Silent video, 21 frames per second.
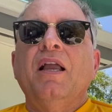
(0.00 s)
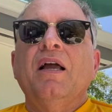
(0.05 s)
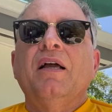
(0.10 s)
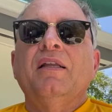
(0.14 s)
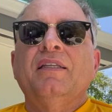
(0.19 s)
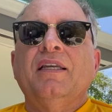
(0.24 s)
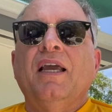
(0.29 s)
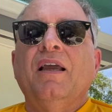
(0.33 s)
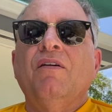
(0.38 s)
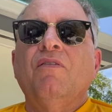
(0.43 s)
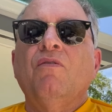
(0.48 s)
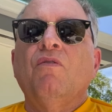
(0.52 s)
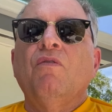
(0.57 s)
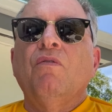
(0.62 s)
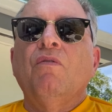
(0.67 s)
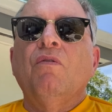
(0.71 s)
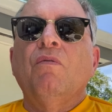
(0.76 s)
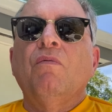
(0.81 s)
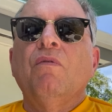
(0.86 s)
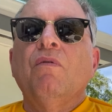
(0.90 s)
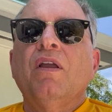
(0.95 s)
Take
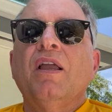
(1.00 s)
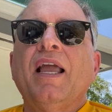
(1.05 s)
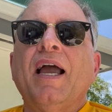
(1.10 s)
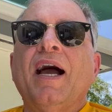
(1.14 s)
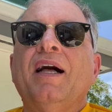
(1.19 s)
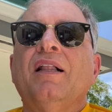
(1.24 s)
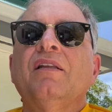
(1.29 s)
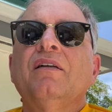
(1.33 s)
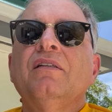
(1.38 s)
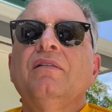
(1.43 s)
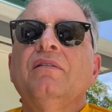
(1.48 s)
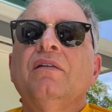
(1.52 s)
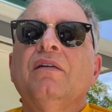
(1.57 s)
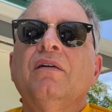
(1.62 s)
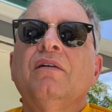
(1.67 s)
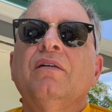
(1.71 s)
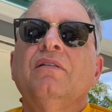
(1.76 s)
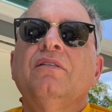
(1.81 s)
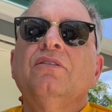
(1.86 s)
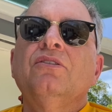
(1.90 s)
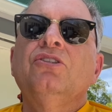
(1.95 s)
gallon
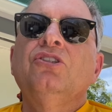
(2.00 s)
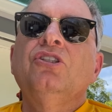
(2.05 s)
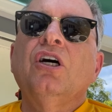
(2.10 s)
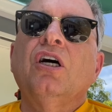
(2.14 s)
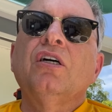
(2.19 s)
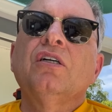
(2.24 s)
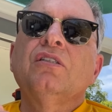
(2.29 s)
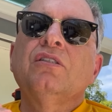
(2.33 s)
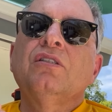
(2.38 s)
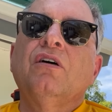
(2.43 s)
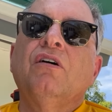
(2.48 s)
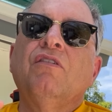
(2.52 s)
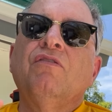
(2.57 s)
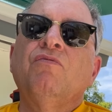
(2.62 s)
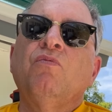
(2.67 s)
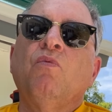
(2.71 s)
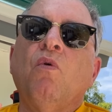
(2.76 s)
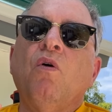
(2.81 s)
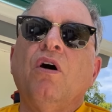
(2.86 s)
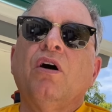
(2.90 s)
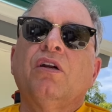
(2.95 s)
jugs of
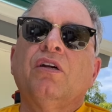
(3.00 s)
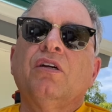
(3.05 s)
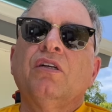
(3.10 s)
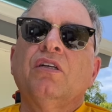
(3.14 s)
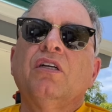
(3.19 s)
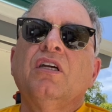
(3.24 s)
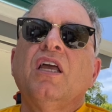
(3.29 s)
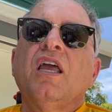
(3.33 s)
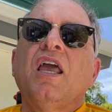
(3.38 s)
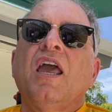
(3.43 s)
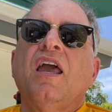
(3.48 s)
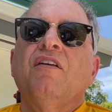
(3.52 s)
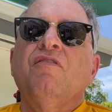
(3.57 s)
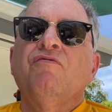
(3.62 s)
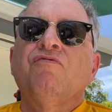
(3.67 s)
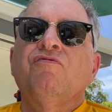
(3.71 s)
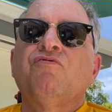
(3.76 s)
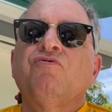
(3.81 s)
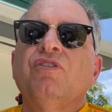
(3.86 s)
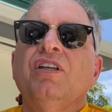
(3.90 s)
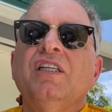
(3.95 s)
water and
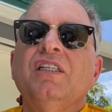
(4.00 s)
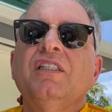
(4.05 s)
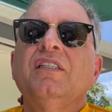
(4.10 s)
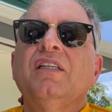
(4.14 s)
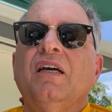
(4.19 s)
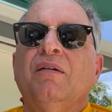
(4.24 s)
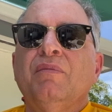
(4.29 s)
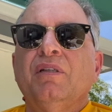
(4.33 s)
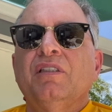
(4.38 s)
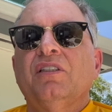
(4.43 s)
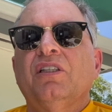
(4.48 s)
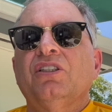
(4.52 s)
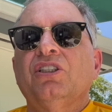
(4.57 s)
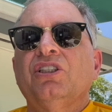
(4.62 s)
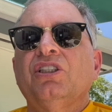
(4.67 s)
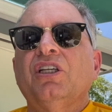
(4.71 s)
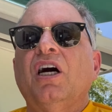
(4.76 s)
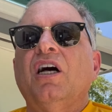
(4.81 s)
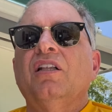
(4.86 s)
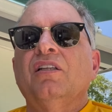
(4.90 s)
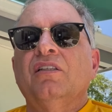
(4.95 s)
freeze them as a
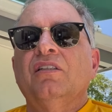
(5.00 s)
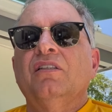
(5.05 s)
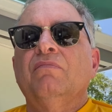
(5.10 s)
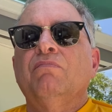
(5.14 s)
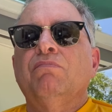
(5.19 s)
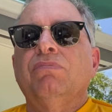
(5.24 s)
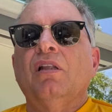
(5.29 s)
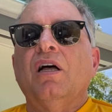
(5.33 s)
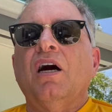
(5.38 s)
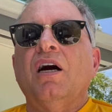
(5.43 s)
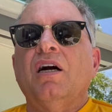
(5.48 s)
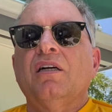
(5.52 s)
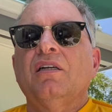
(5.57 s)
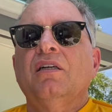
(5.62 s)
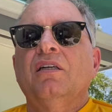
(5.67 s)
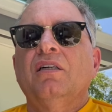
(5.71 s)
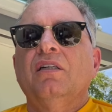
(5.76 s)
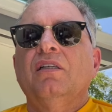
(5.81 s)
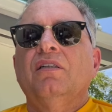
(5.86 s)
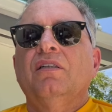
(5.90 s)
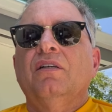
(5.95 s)
solid block.
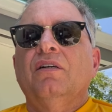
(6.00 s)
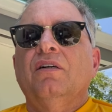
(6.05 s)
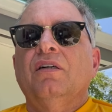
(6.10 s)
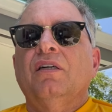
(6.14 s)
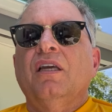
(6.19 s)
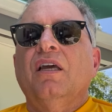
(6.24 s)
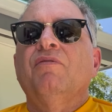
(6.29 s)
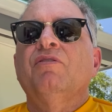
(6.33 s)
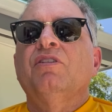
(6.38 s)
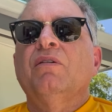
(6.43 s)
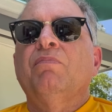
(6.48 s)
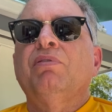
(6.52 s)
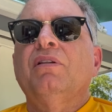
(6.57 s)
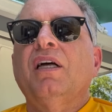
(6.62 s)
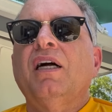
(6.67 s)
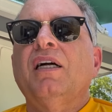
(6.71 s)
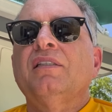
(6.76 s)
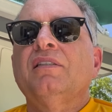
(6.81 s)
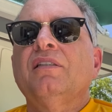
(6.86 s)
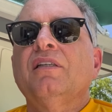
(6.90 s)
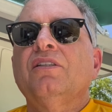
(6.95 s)
Okay, if it's a
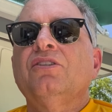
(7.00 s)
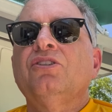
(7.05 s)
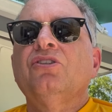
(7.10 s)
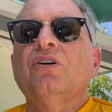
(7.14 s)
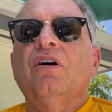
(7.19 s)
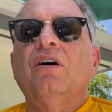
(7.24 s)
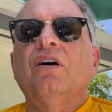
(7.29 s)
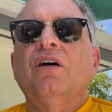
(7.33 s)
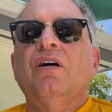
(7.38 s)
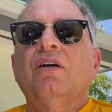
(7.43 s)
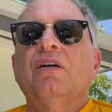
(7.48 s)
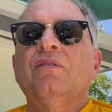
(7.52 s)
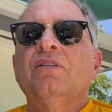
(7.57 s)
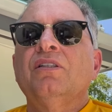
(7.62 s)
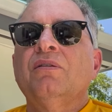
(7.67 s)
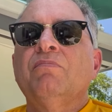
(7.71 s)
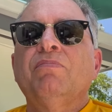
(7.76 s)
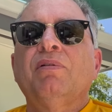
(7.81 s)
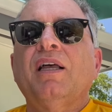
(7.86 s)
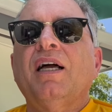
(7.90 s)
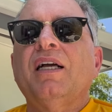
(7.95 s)
plastic jar or
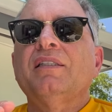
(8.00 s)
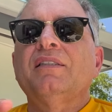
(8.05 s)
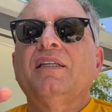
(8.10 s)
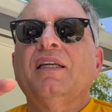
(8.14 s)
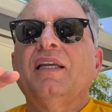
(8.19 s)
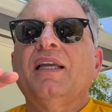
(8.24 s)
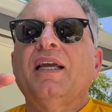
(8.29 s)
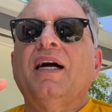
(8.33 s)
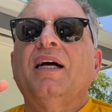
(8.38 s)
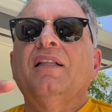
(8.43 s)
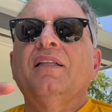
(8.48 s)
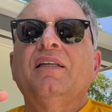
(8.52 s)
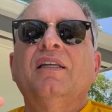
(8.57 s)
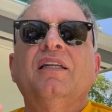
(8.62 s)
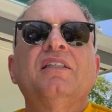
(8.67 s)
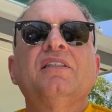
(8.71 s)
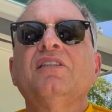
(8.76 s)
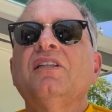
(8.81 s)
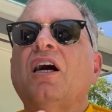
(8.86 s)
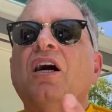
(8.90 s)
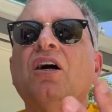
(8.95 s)
plastic gallon,
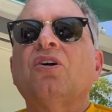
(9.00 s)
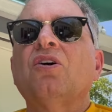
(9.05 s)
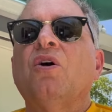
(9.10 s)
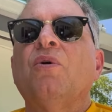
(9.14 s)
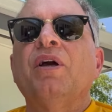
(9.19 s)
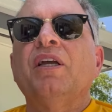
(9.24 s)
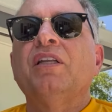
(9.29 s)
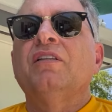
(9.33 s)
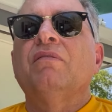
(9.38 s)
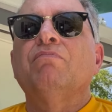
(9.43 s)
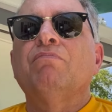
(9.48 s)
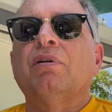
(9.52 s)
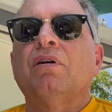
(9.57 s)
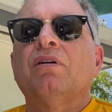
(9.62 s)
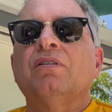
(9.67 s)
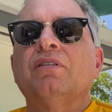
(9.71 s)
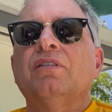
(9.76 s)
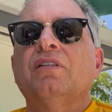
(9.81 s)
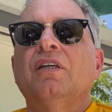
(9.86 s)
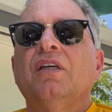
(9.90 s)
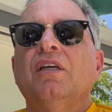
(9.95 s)
it's not going to
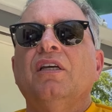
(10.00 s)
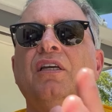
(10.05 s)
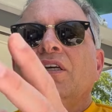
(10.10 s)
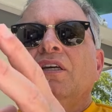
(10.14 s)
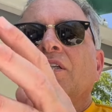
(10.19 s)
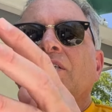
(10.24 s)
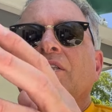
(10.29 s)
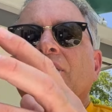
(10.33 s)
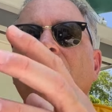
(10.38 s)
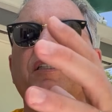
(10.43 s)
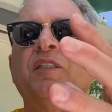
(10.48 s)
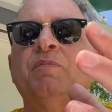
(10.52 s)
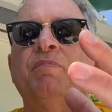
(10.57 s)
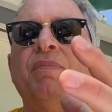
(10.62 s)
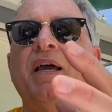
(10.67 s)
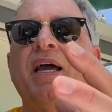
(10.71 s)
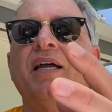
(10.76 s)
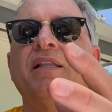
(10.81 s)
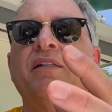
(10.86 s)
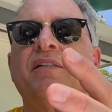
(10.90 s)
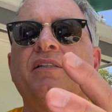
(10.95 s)
burst. It'll
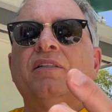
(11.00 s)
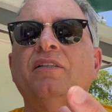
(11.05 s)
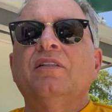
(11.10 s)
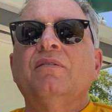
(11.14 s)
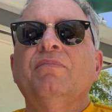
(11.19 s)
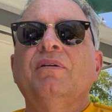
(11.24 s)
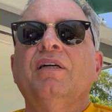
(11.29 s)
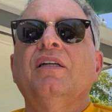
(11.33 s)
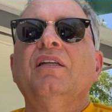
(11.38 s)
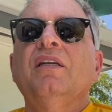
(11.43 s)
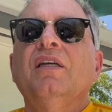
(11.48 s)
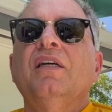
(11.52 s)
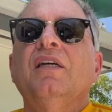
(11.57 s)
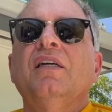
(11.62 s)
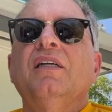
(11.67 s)
expand a little bit.